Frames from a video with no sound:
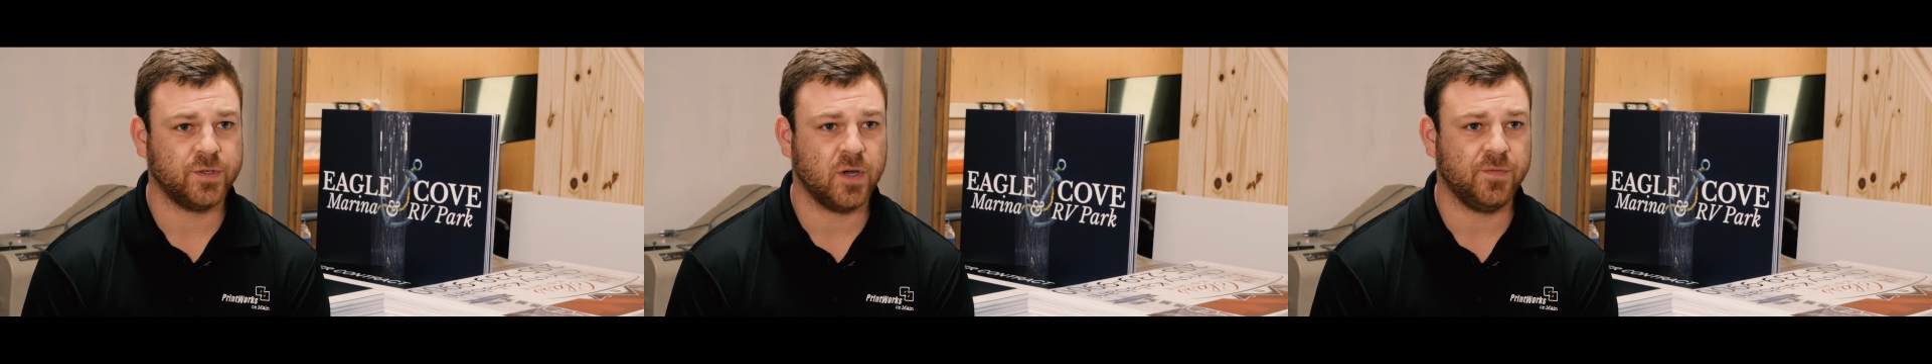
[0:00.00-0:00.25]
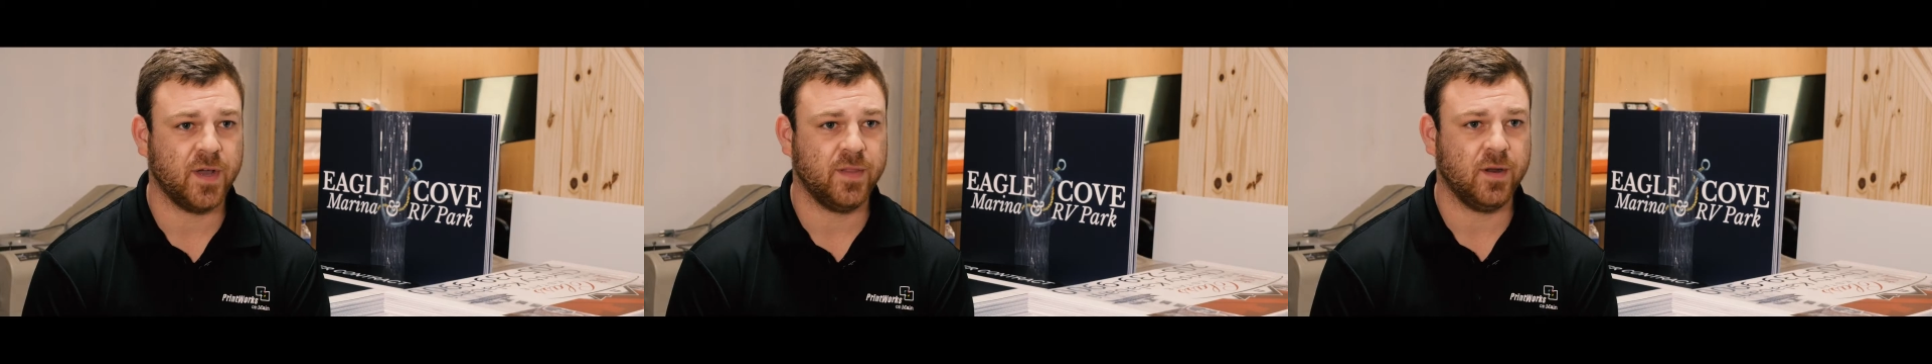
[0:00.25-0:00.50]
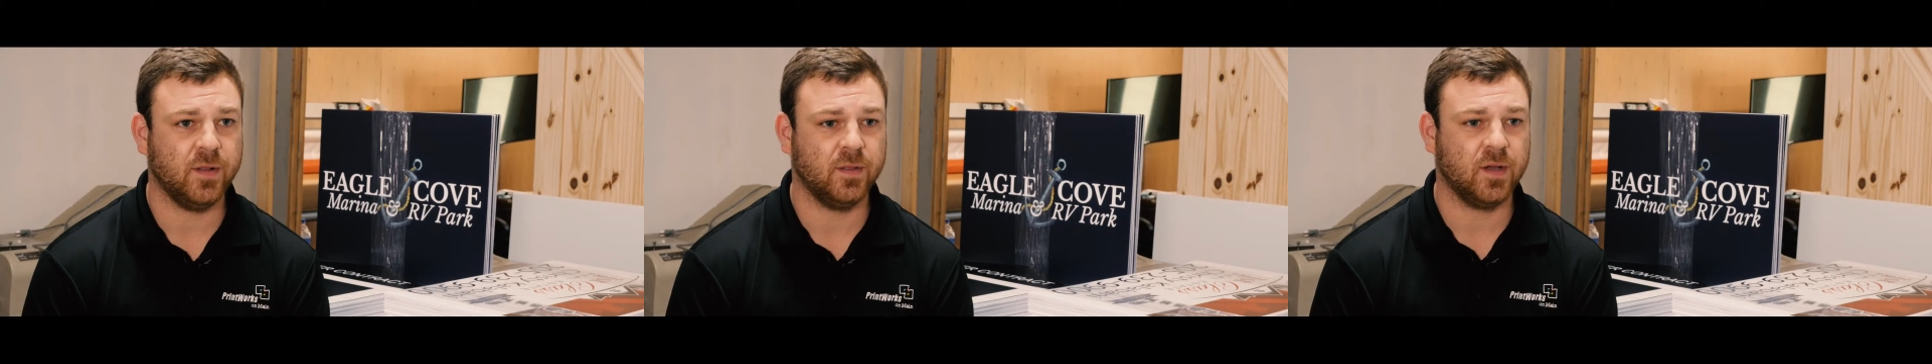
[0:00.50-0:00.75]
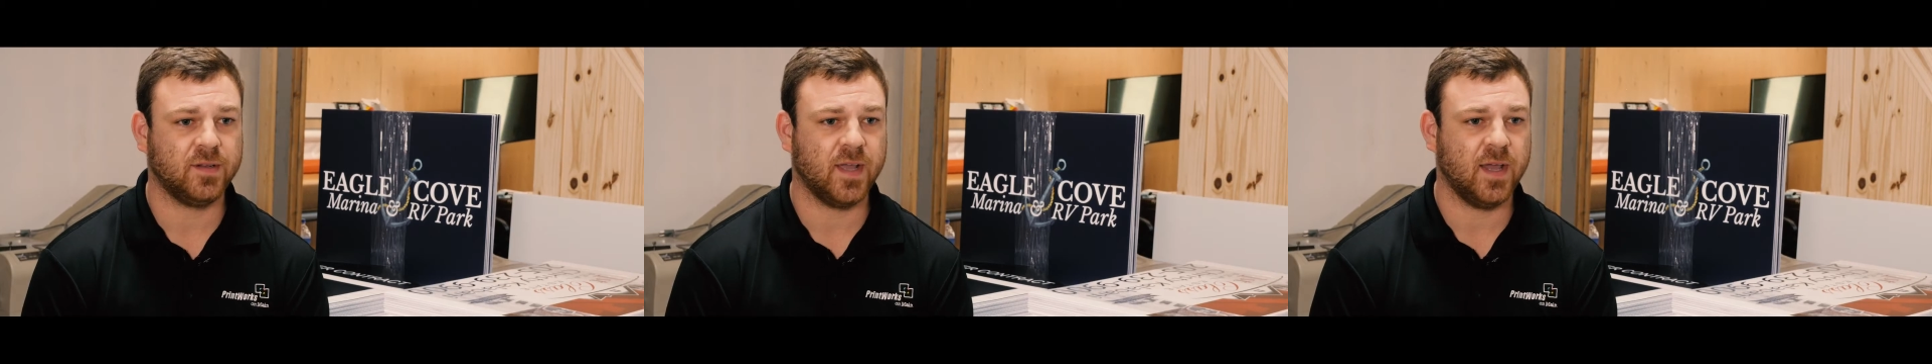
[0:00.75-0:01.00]
drove down there and
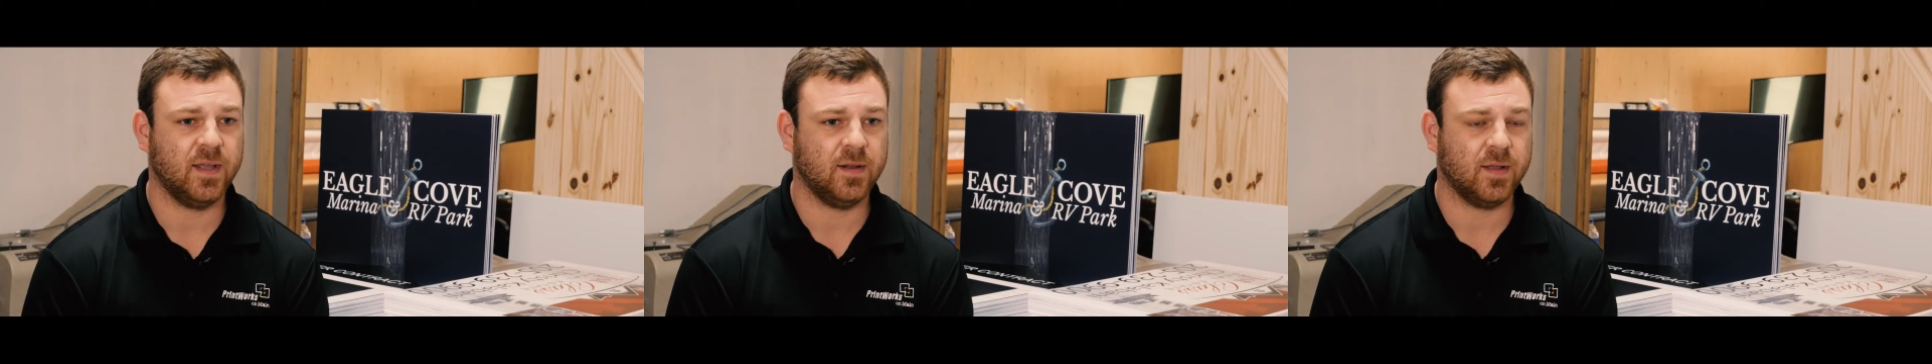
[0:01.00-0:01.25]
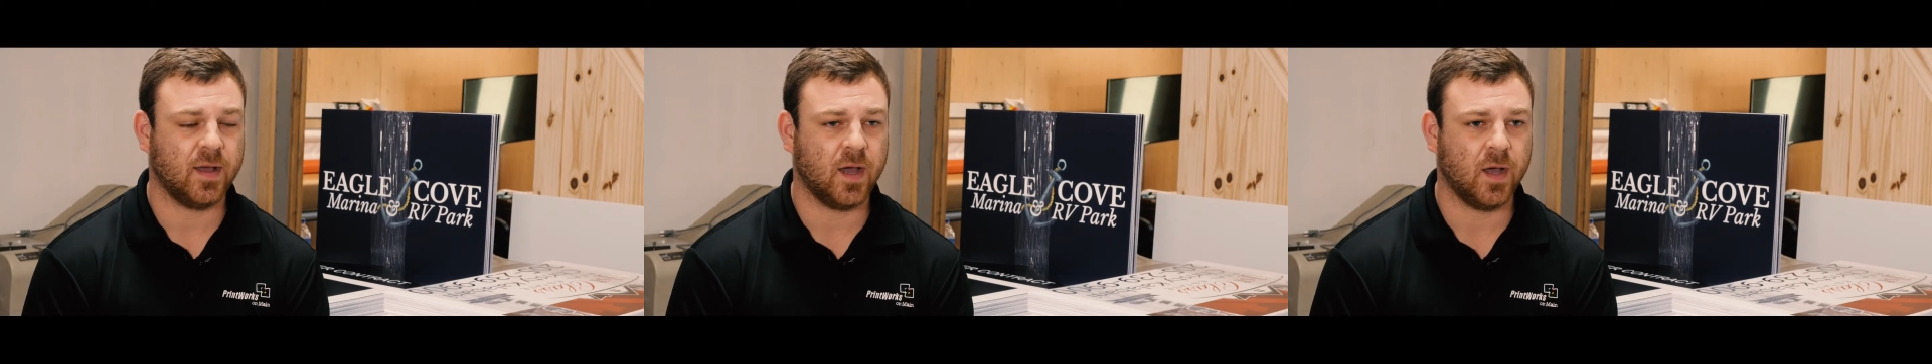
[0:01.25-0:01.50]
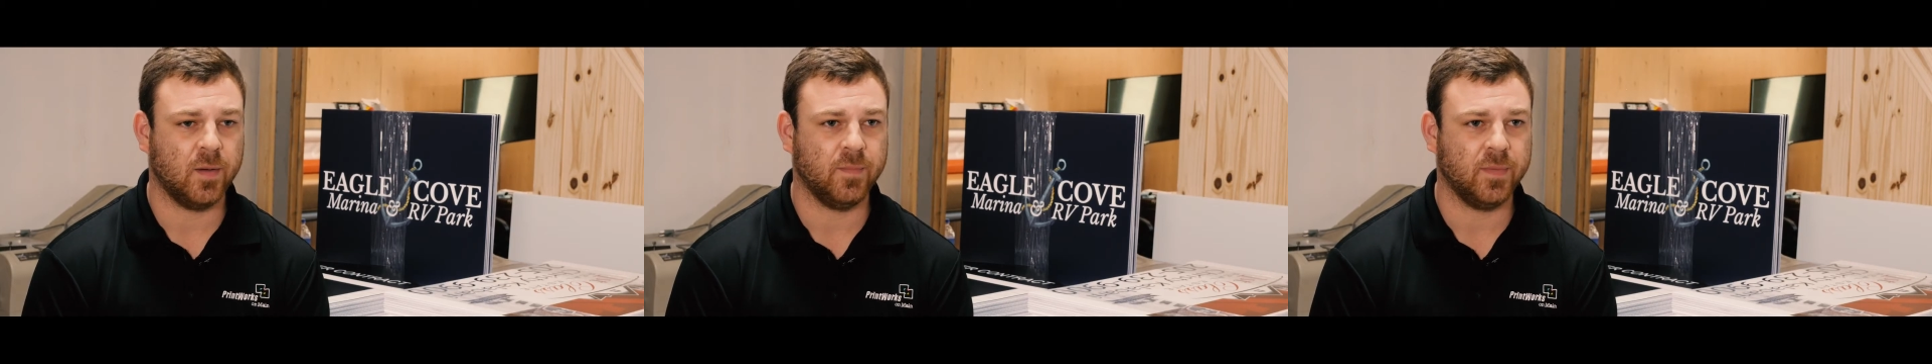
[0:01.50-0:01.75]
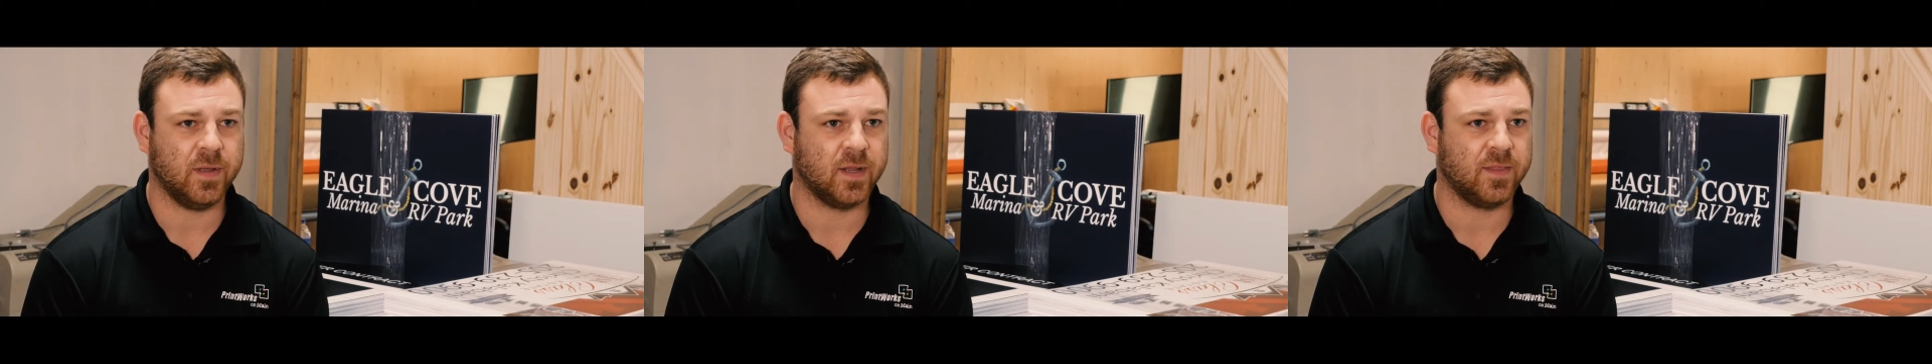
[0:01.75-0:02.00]
looked at it,
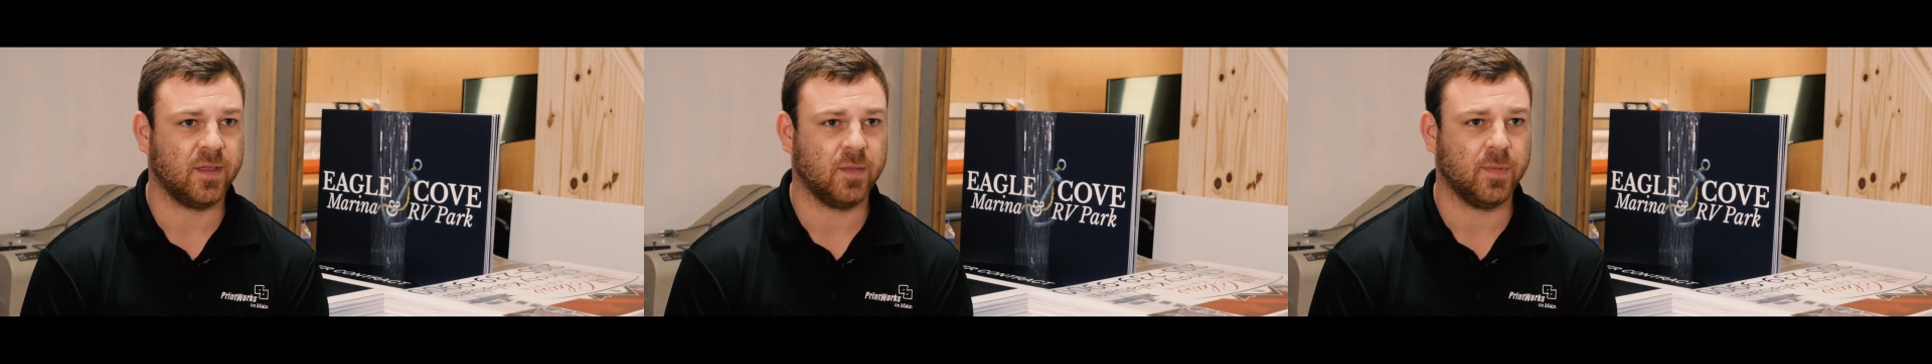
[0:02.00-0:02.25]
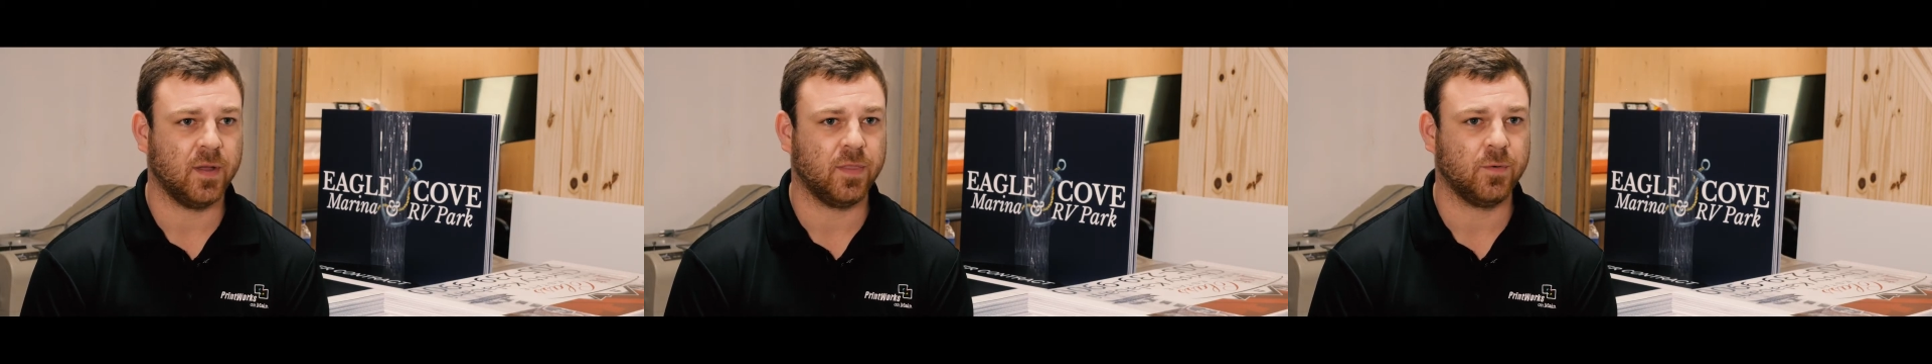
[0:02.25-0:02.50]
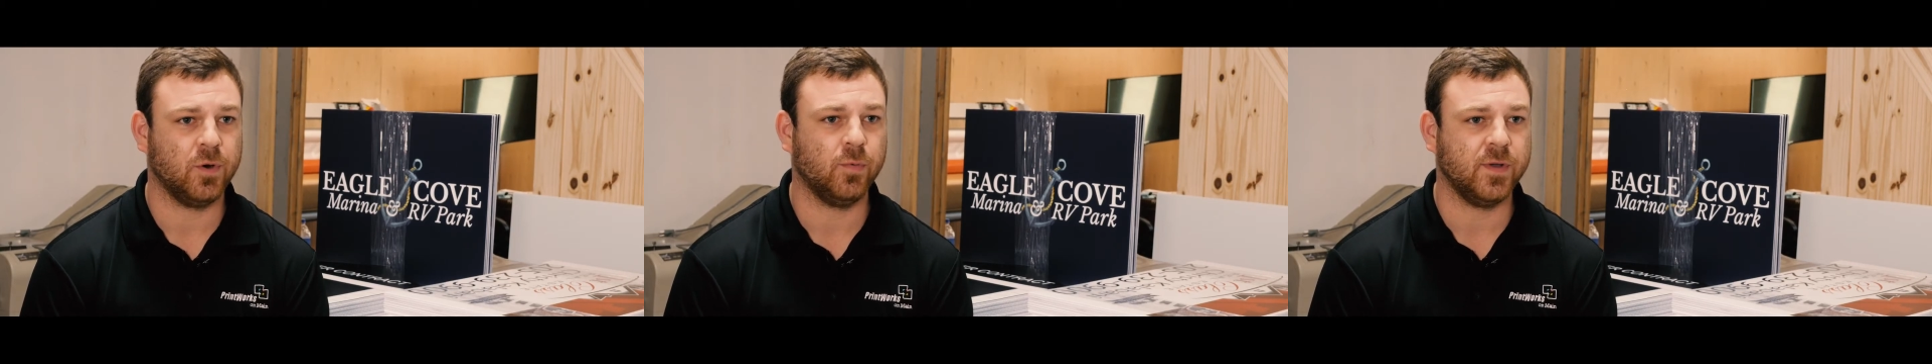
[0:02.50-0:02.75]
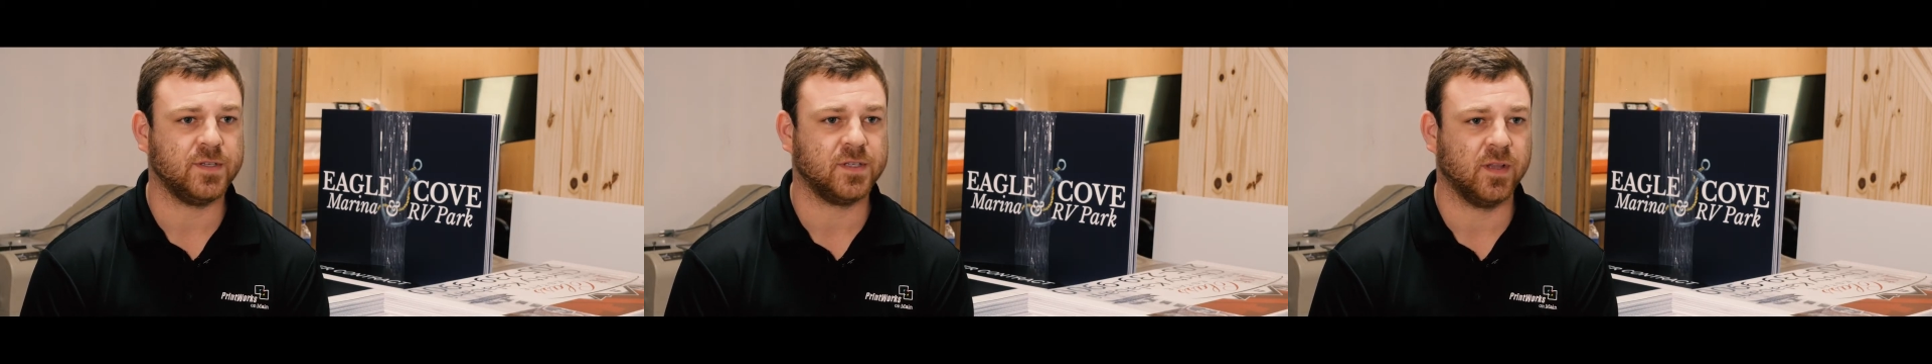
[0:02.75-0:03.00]
and I think about 3
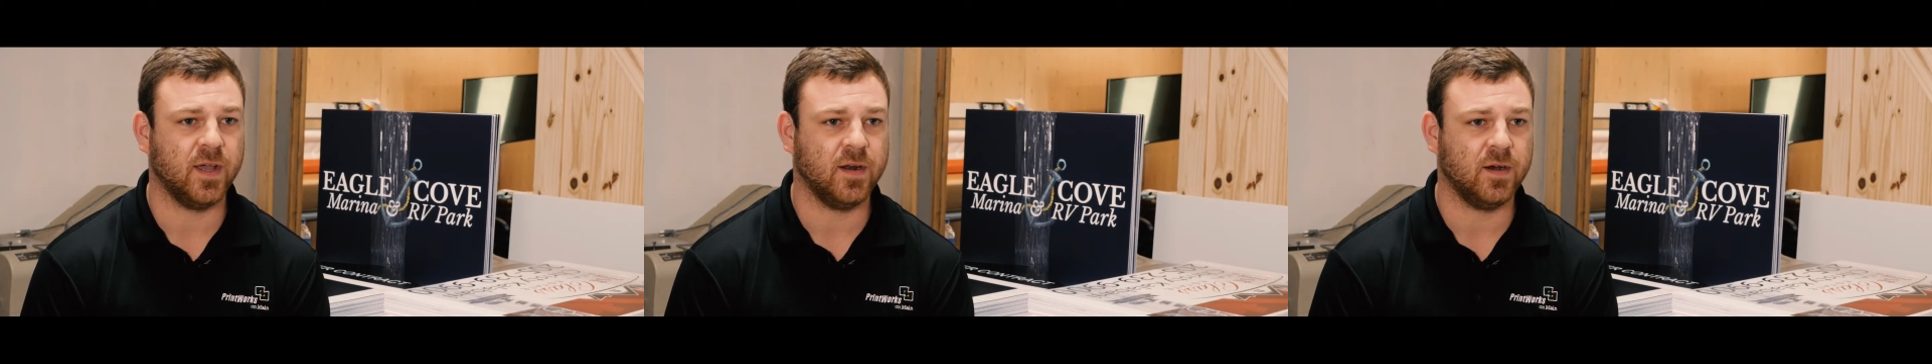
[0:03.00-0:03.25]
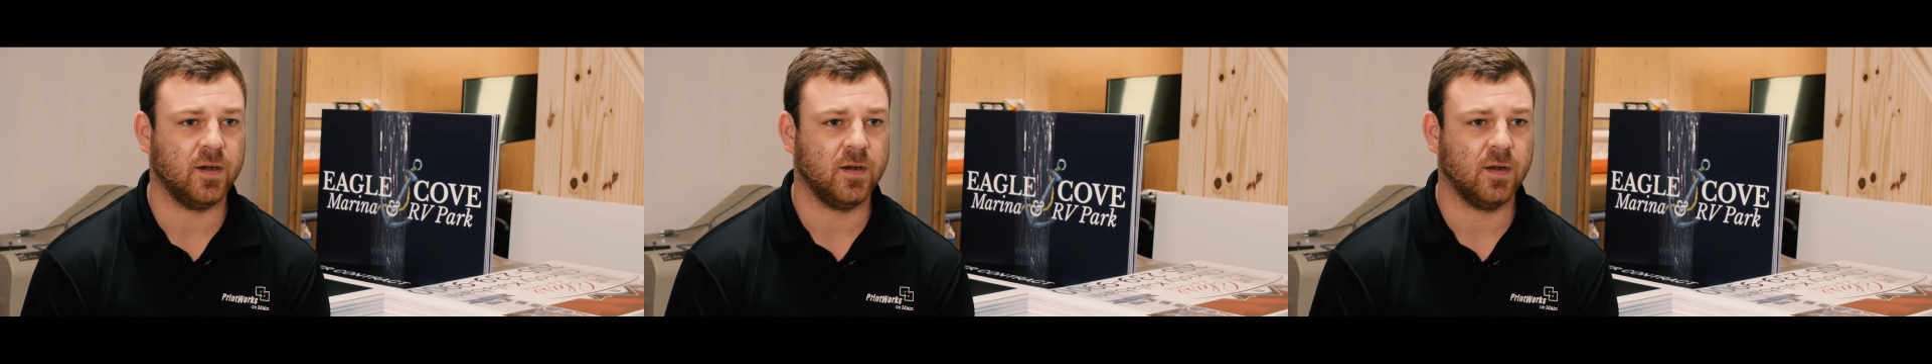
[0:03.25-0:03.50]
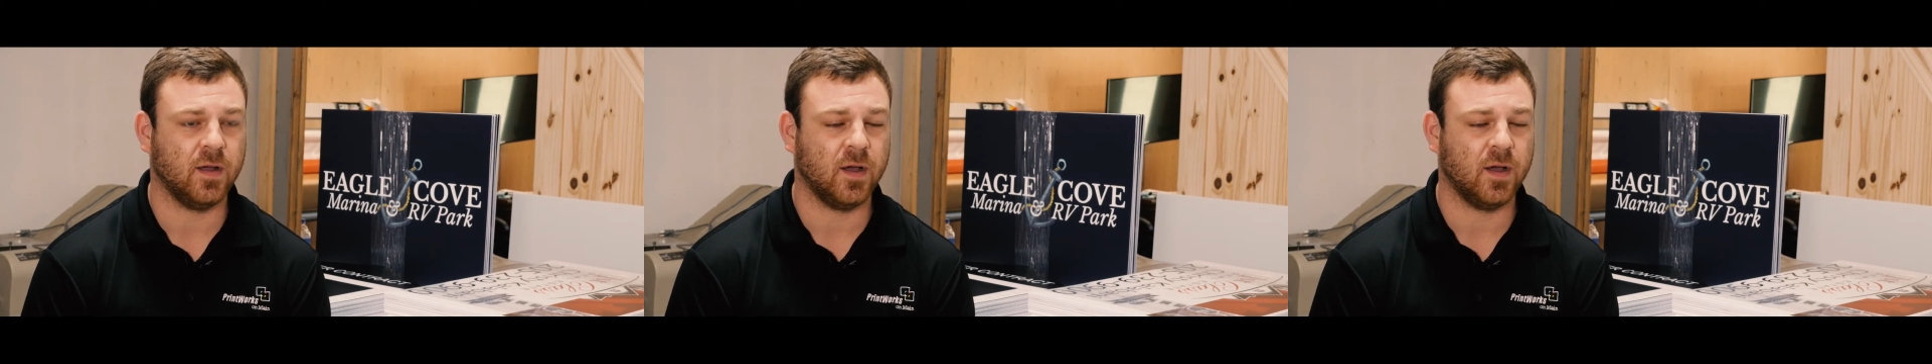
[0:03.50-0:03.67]
weeks later,